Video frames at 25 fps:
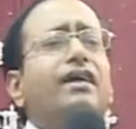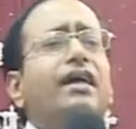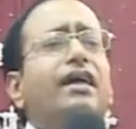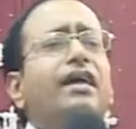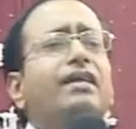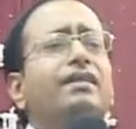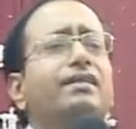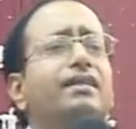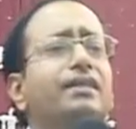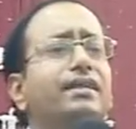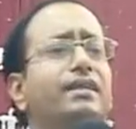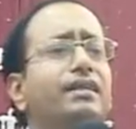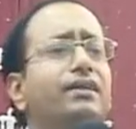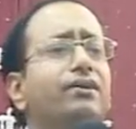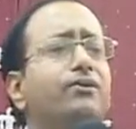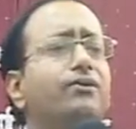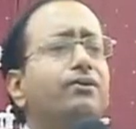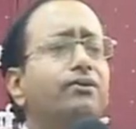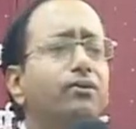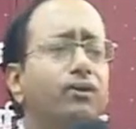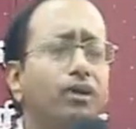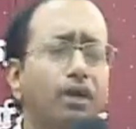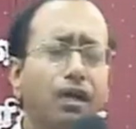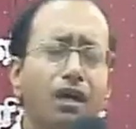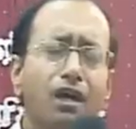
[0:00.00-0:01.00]
hated you.
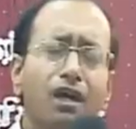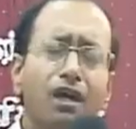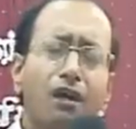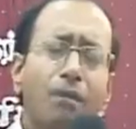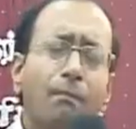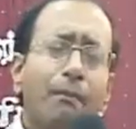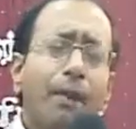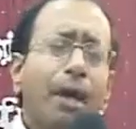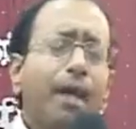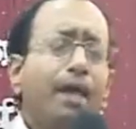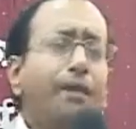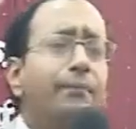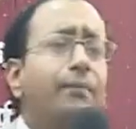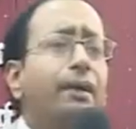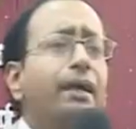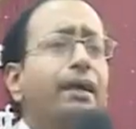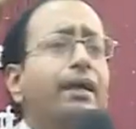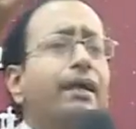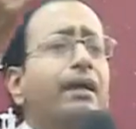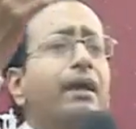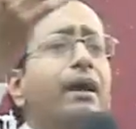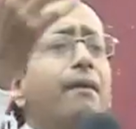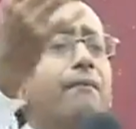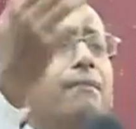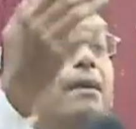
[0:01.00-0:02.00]
Might
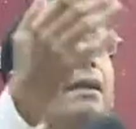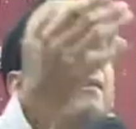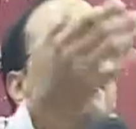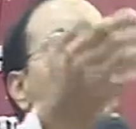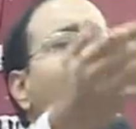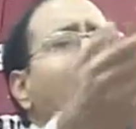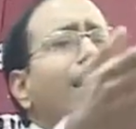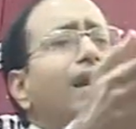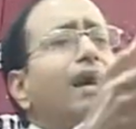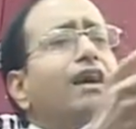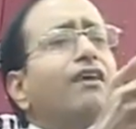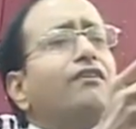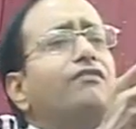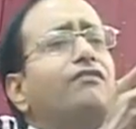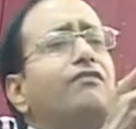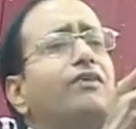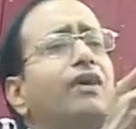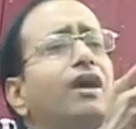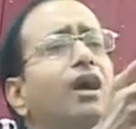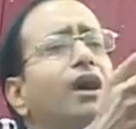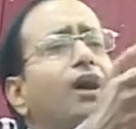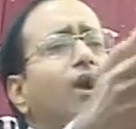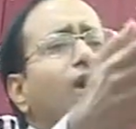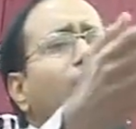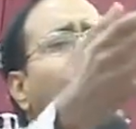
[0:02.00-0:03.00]
be people
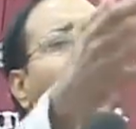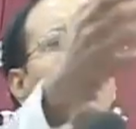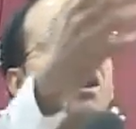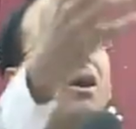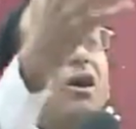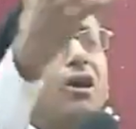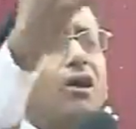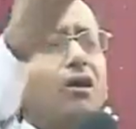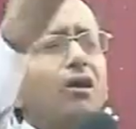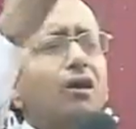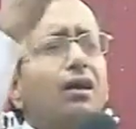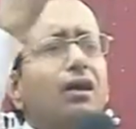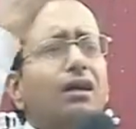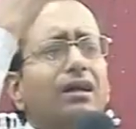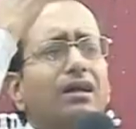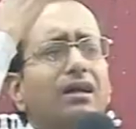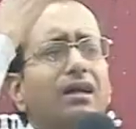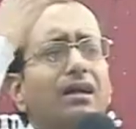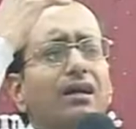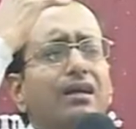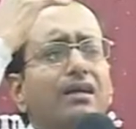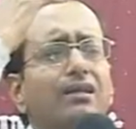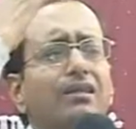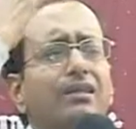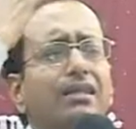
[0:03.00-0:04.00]
have, oh,
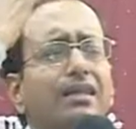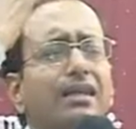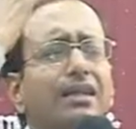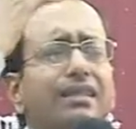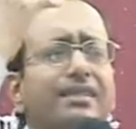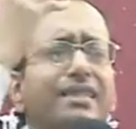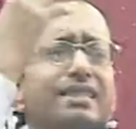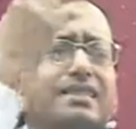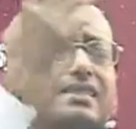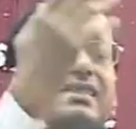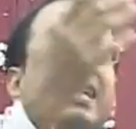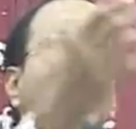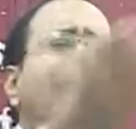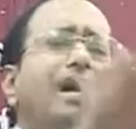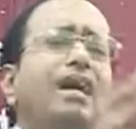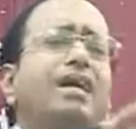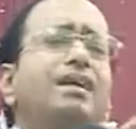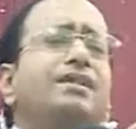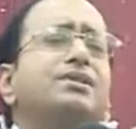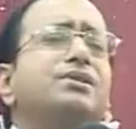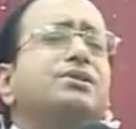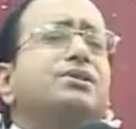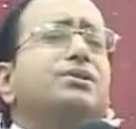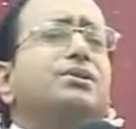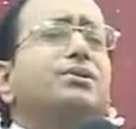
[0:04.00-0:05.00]
uh,
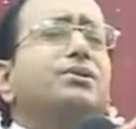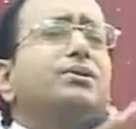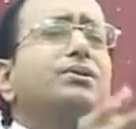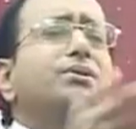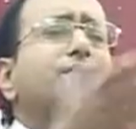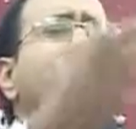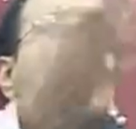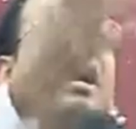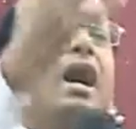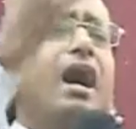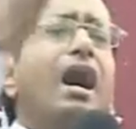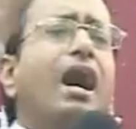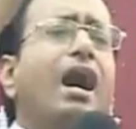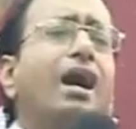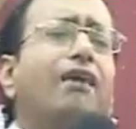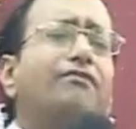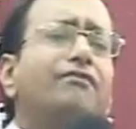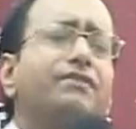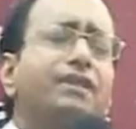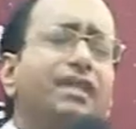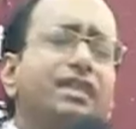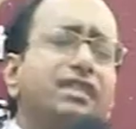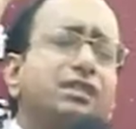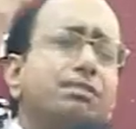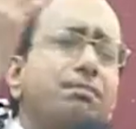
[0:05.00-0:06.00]
criticized you,
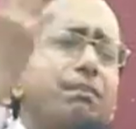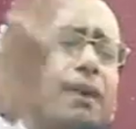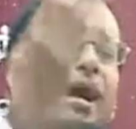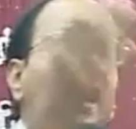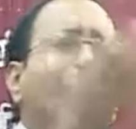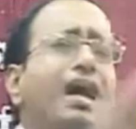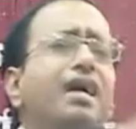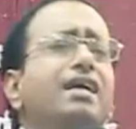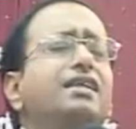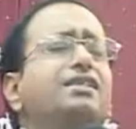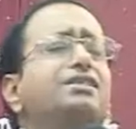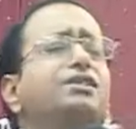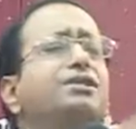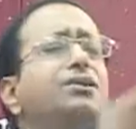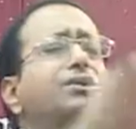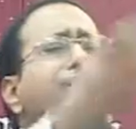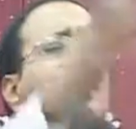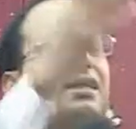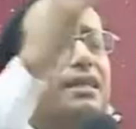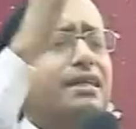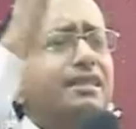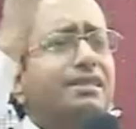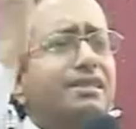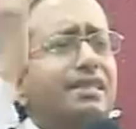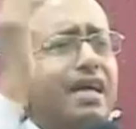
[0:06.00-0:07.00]
have despised you,
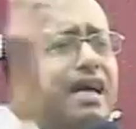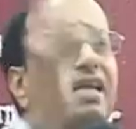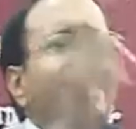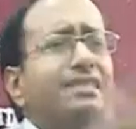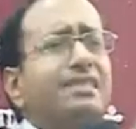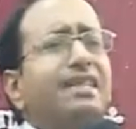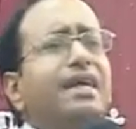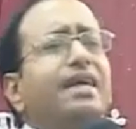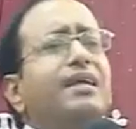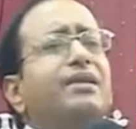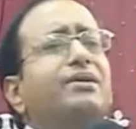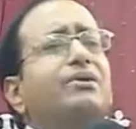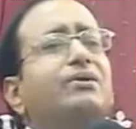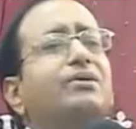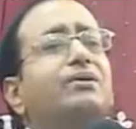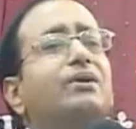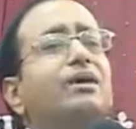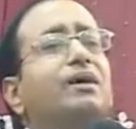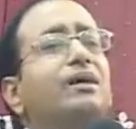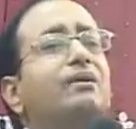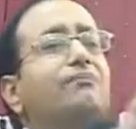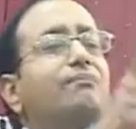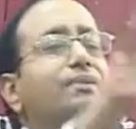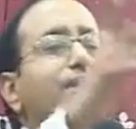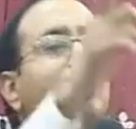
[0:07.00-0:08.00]
rejected you.
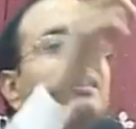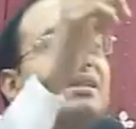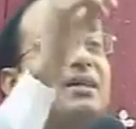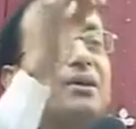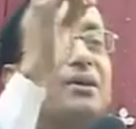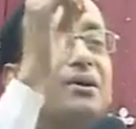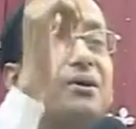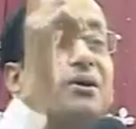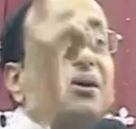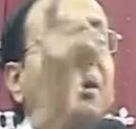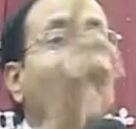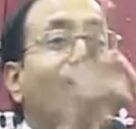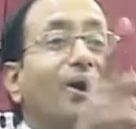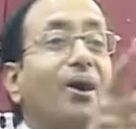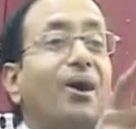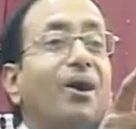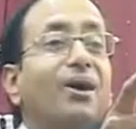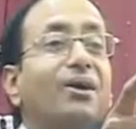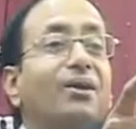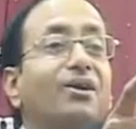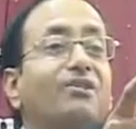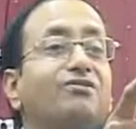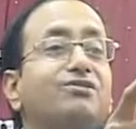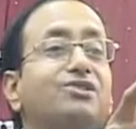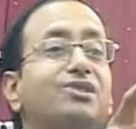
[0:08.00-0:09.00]
But the
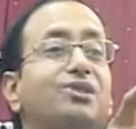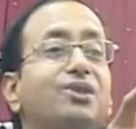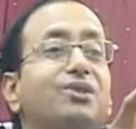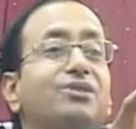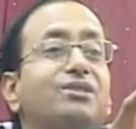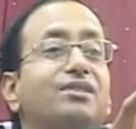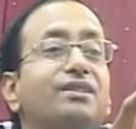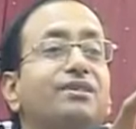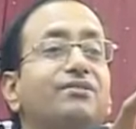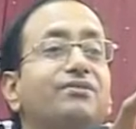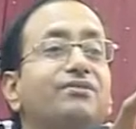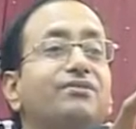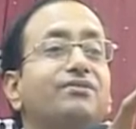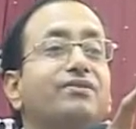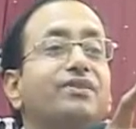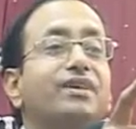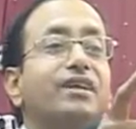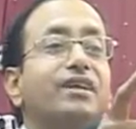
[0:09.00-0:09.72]
God of Joseph,